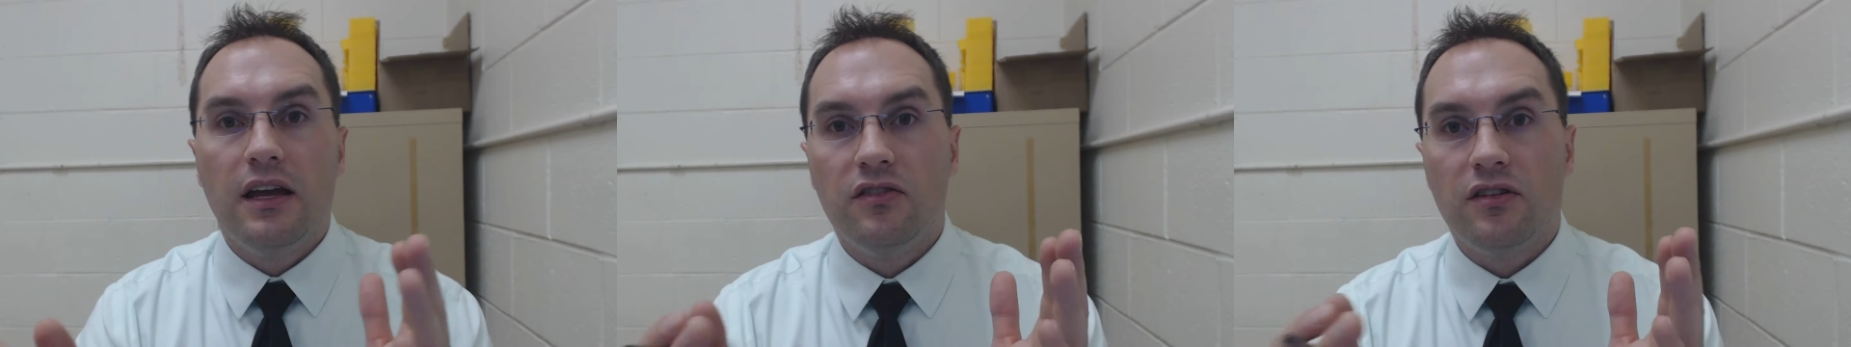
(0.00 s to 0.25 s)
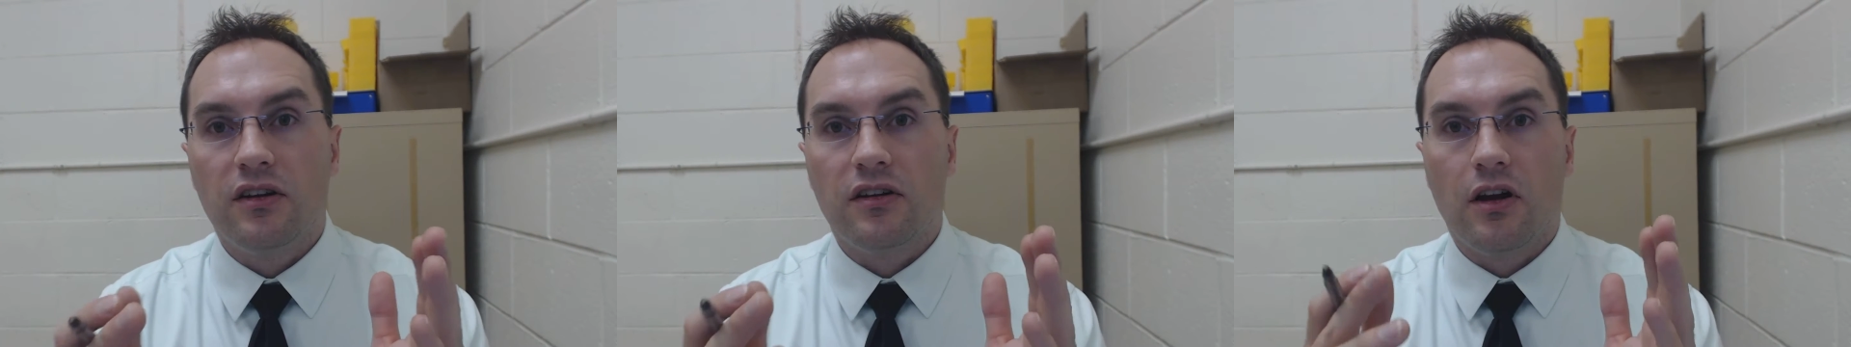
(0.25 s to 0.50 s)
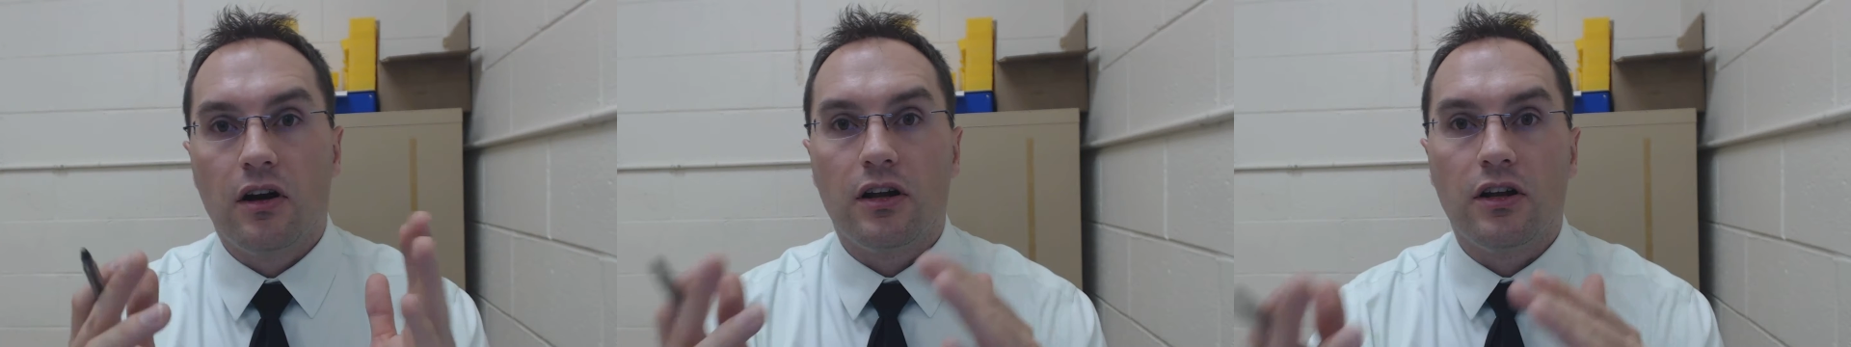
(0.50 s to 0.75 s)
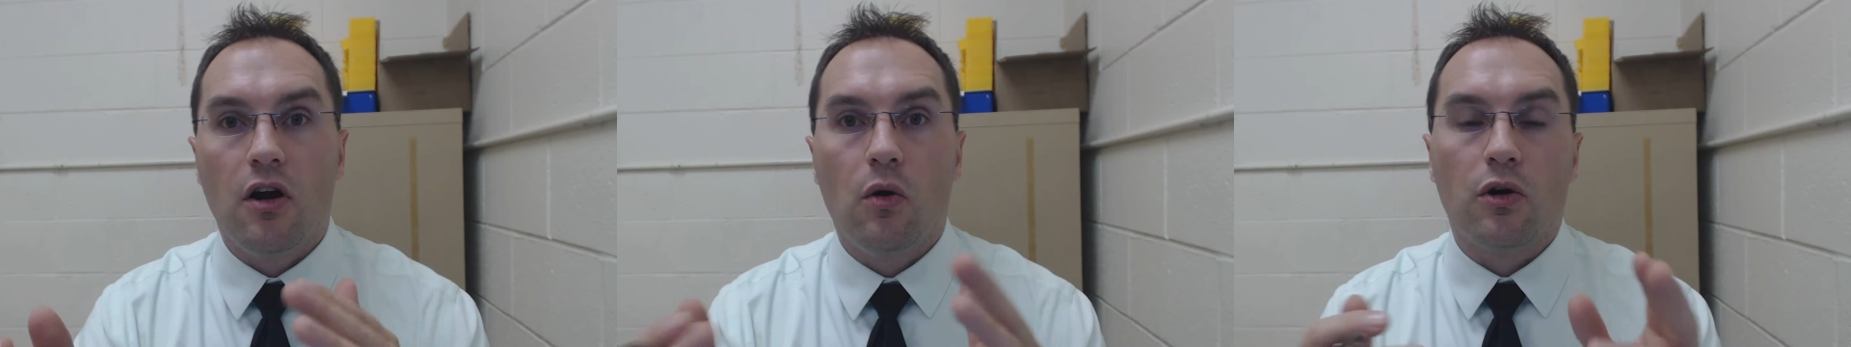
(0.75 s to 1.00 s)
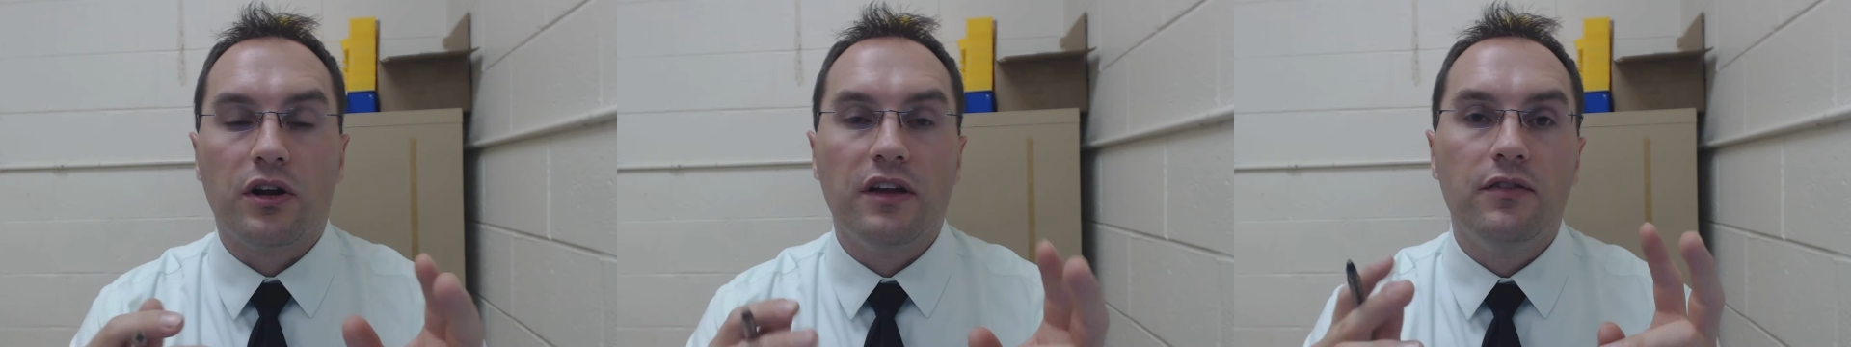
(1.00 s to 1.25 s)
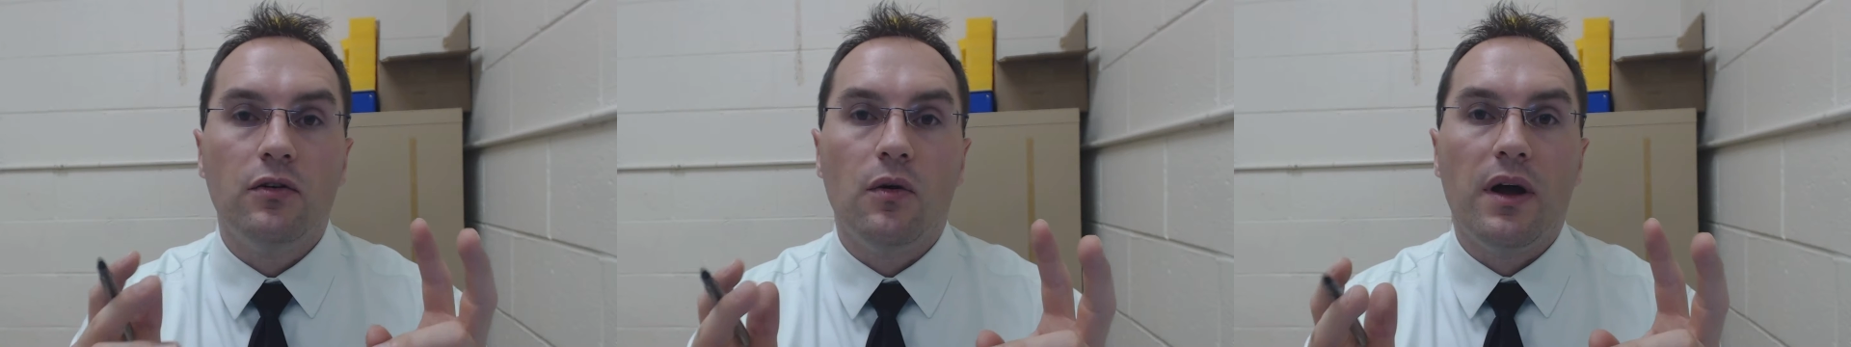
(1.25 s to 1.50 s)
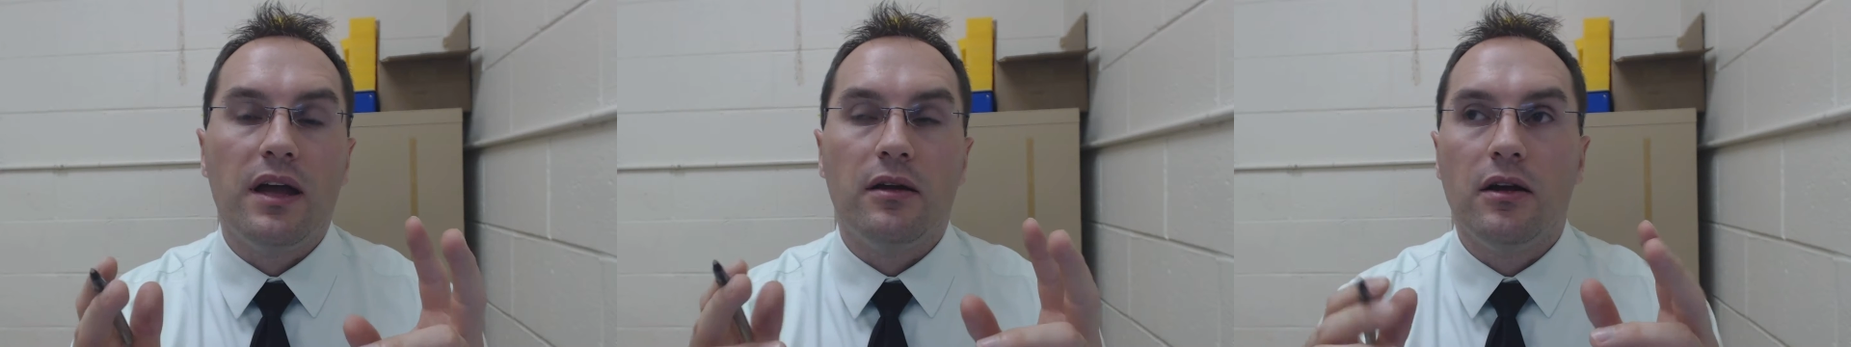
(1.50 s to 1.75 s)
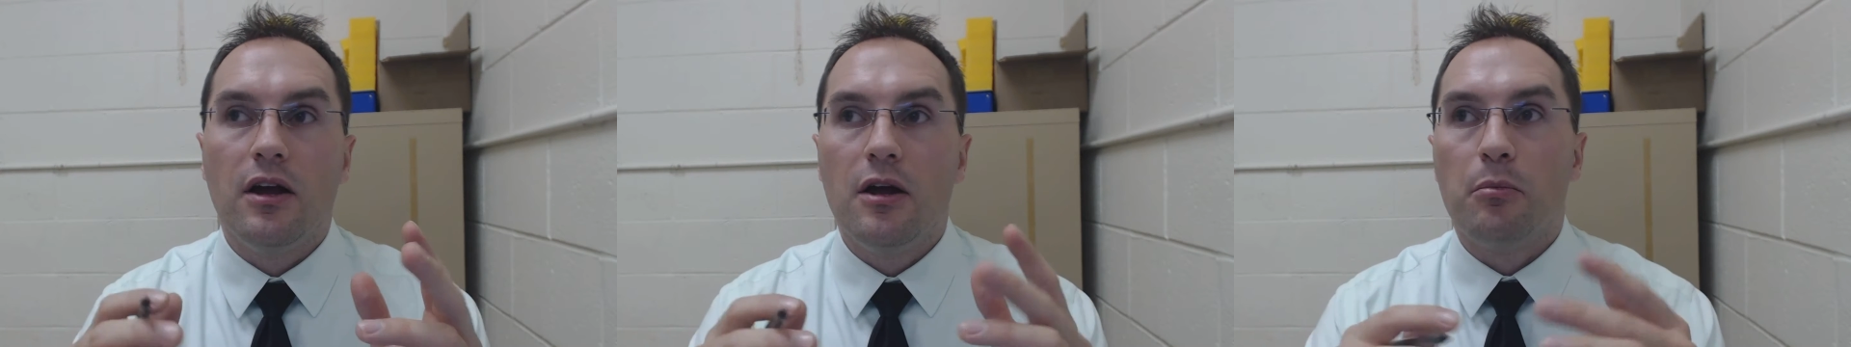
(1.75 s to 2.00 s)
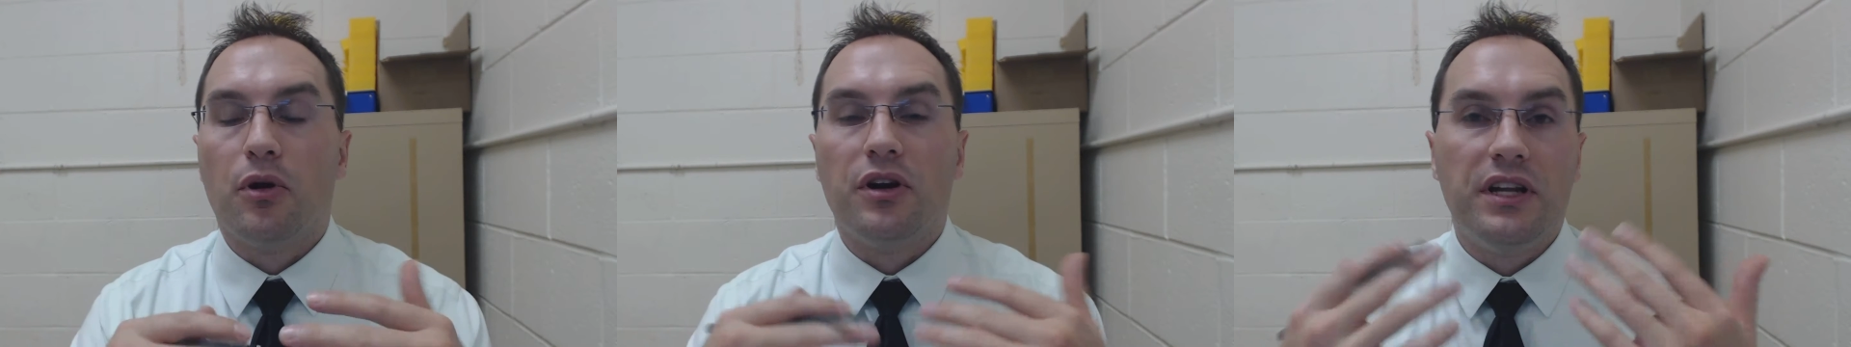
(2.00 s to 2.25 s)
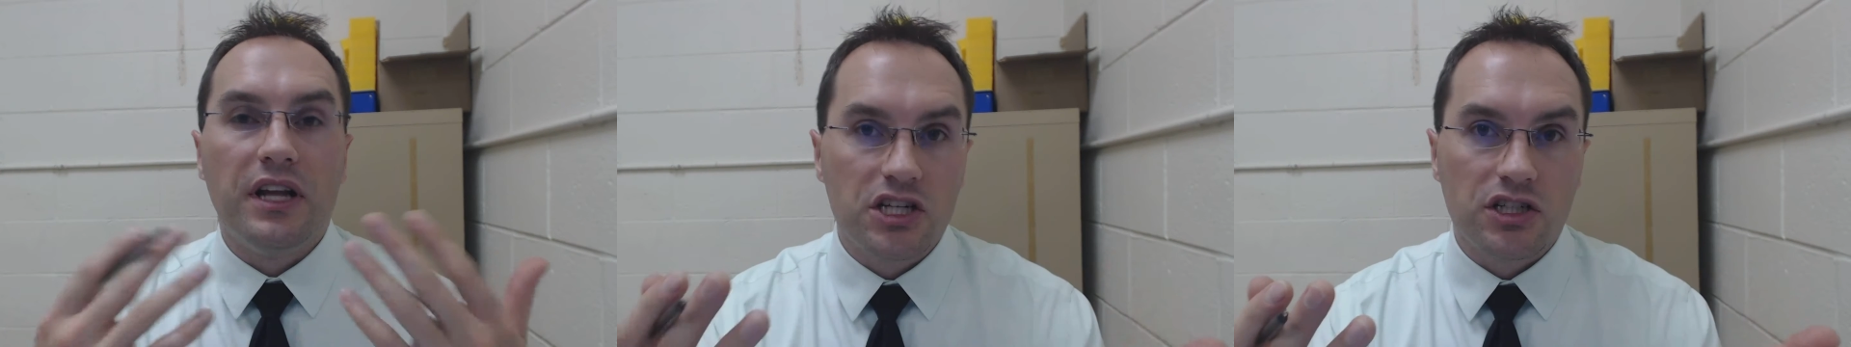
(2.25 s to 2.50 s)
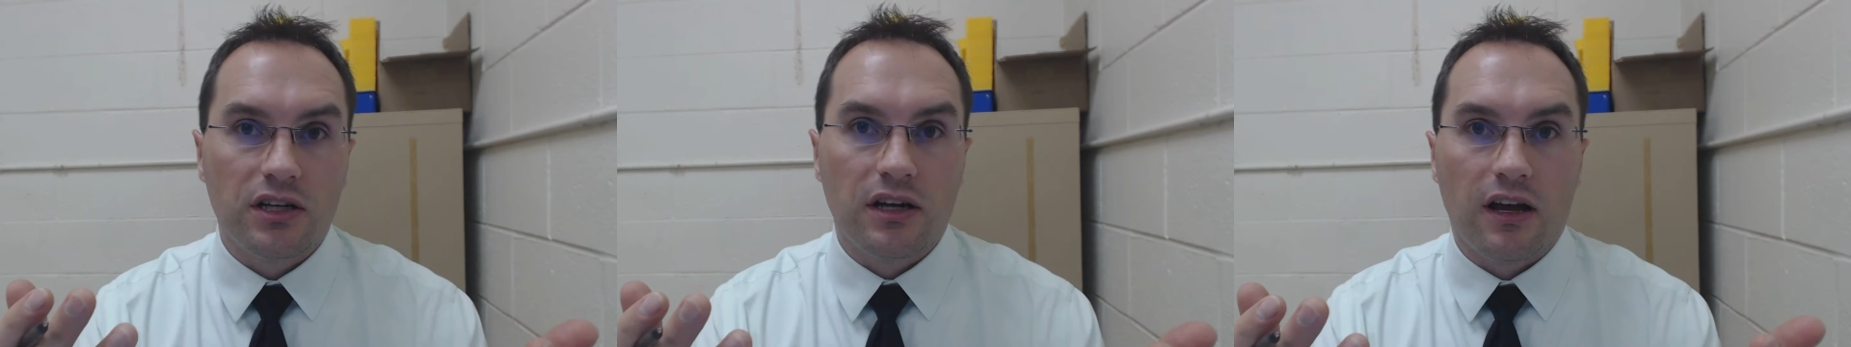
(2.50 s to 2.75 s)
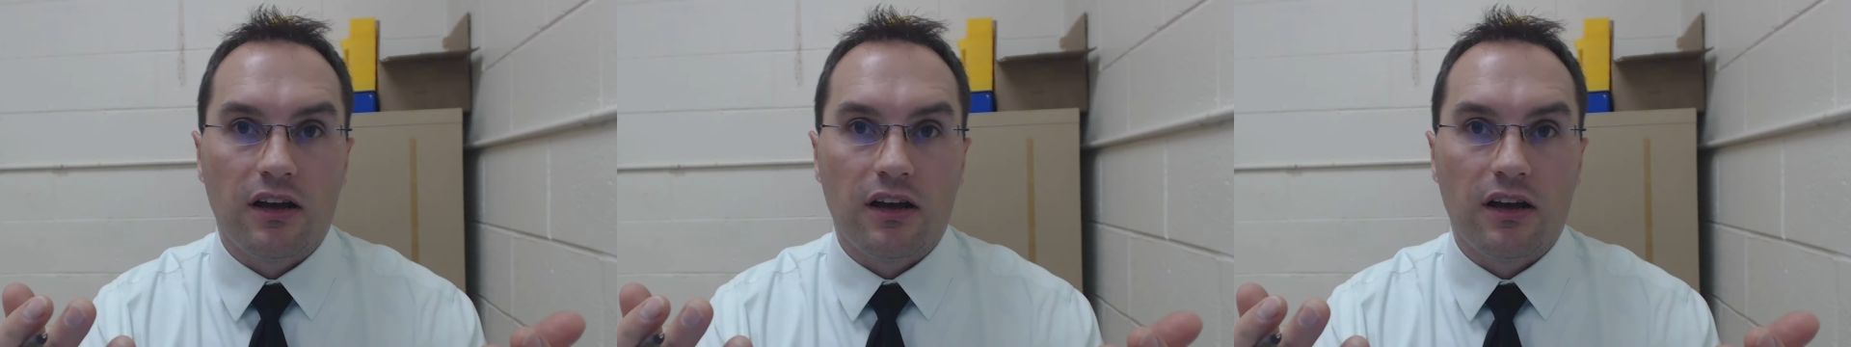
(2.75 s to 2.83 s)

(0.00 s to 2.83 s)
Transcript: is going to go, or give you a prediction,